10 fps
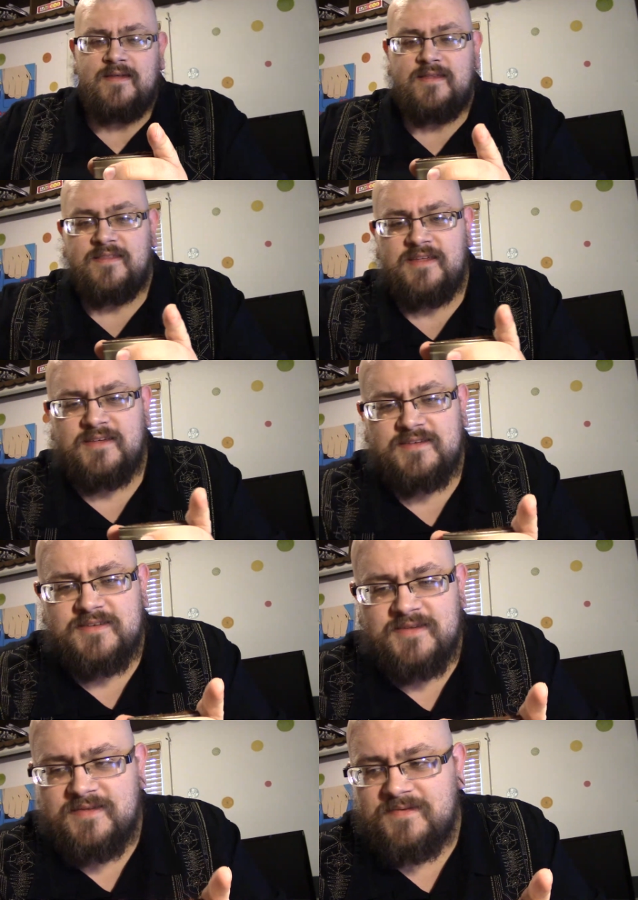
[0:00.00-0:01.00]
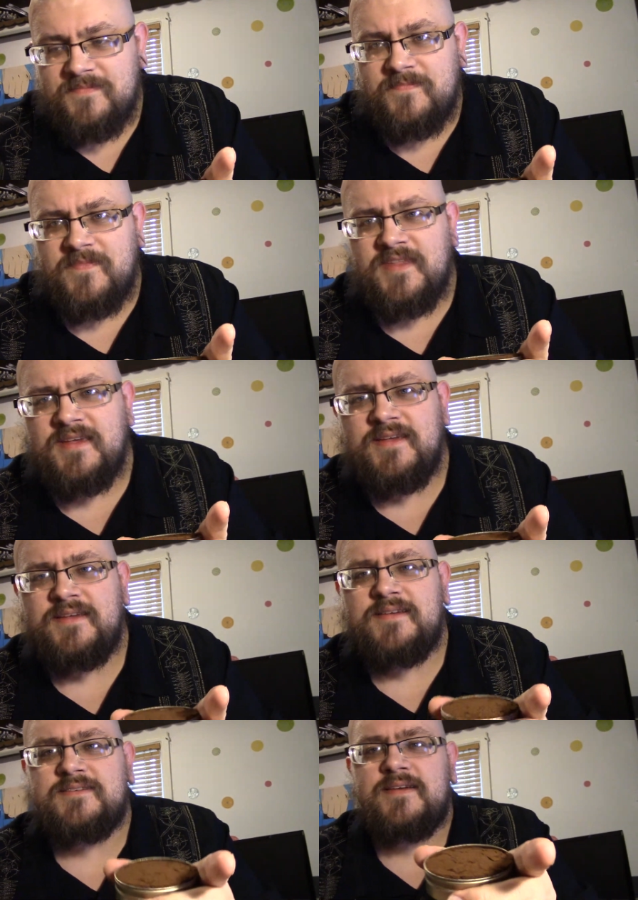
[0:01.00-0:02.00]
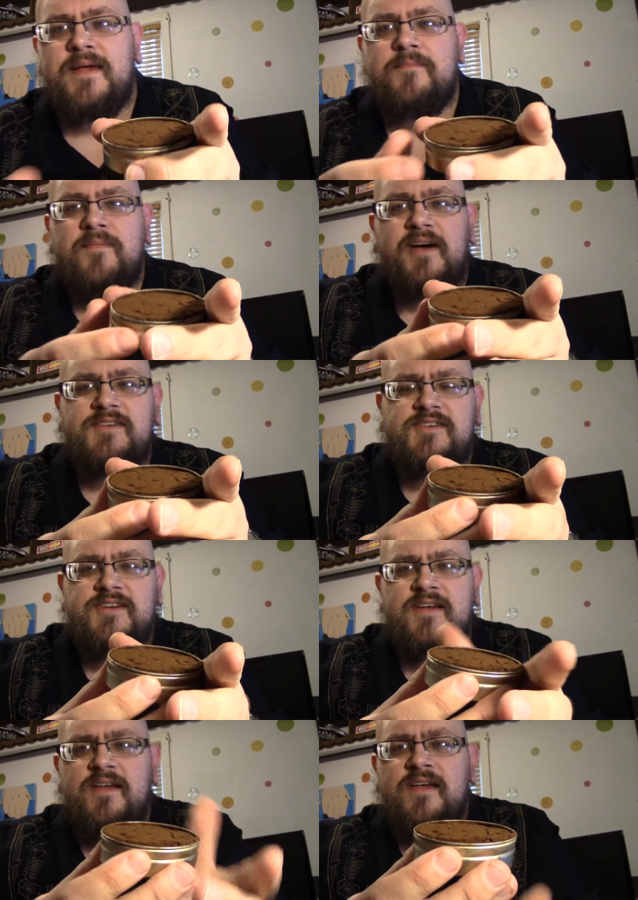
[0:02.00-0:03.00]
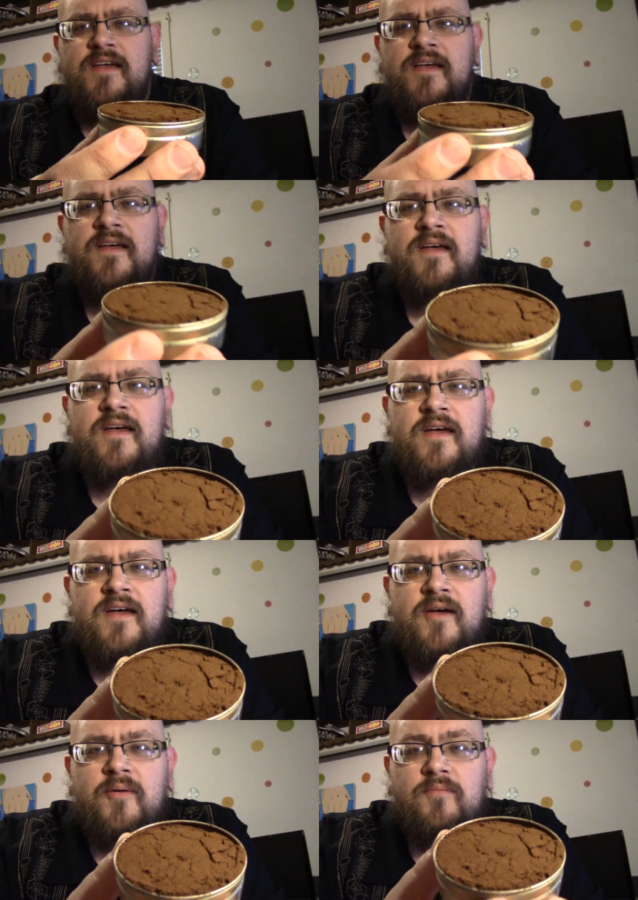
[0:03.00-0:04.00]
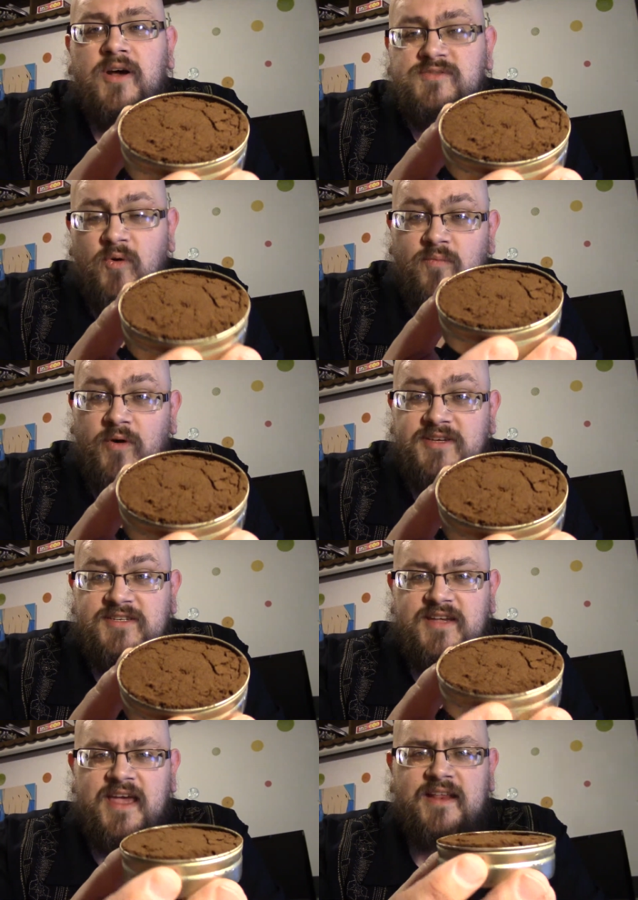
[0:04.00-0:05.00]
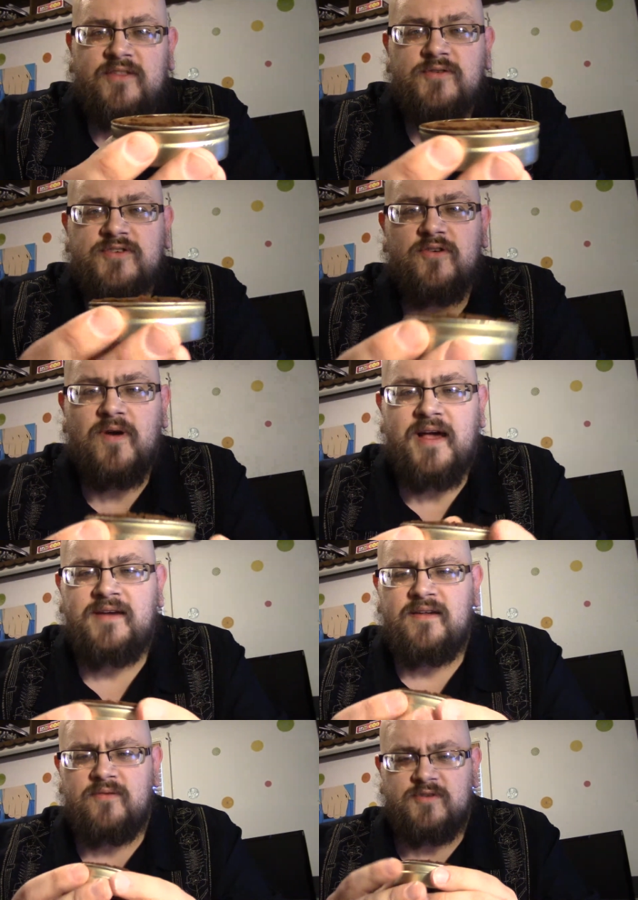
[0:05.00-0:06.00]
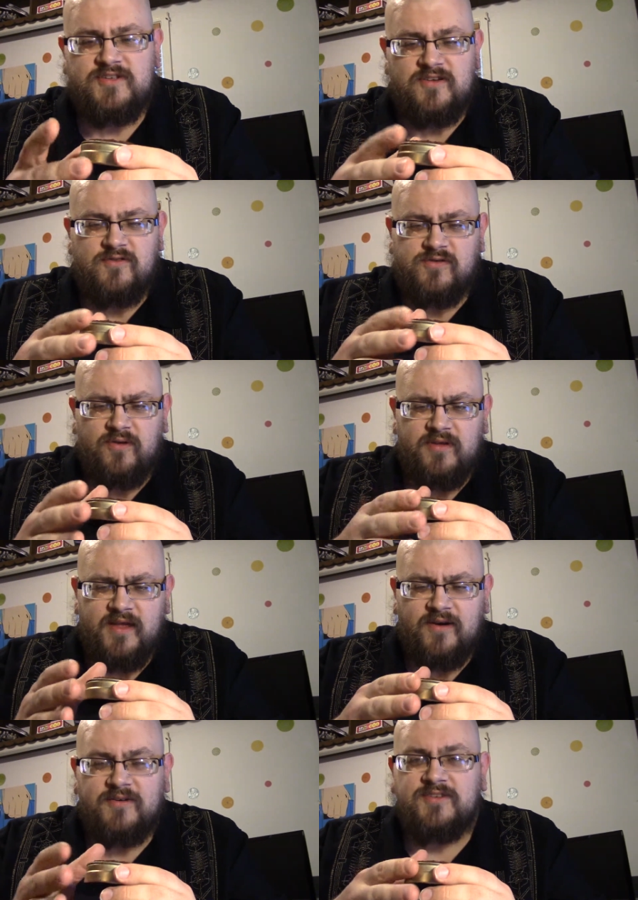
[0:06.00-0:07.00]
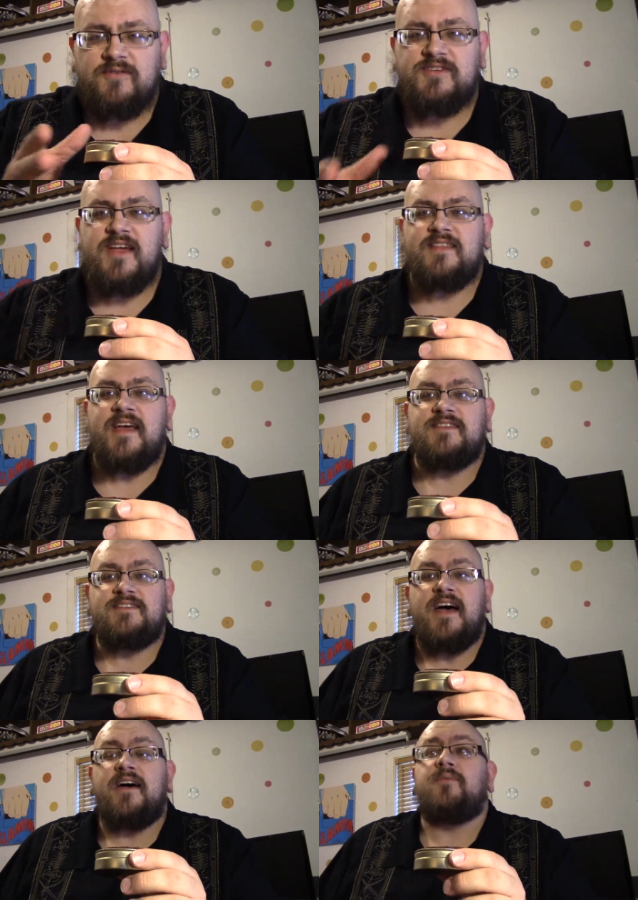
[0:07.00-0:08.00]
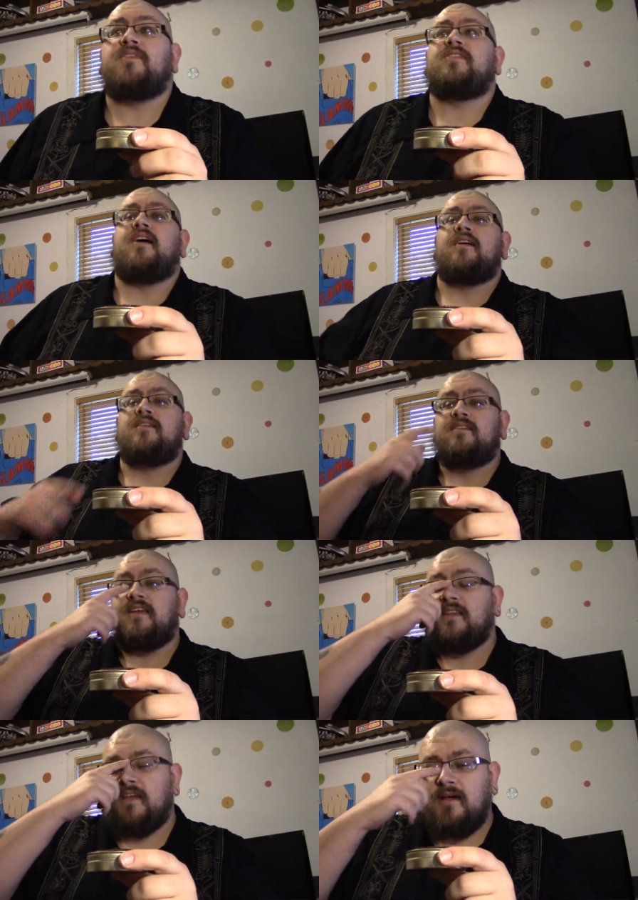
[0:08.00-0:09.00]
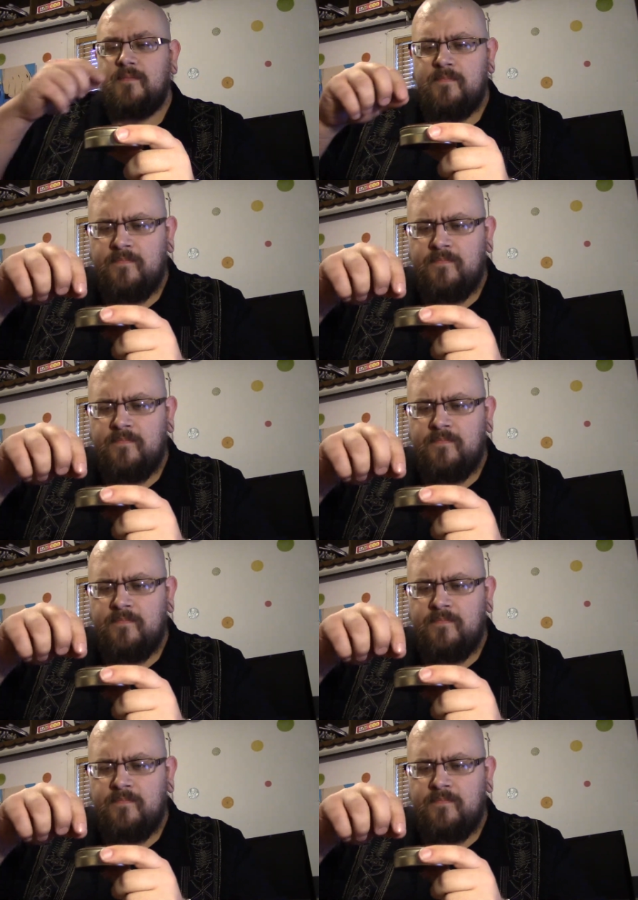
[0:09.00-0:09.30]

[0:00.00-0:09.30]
This is a much more moist and looser grind, which is unusual. I don't associate that style with India.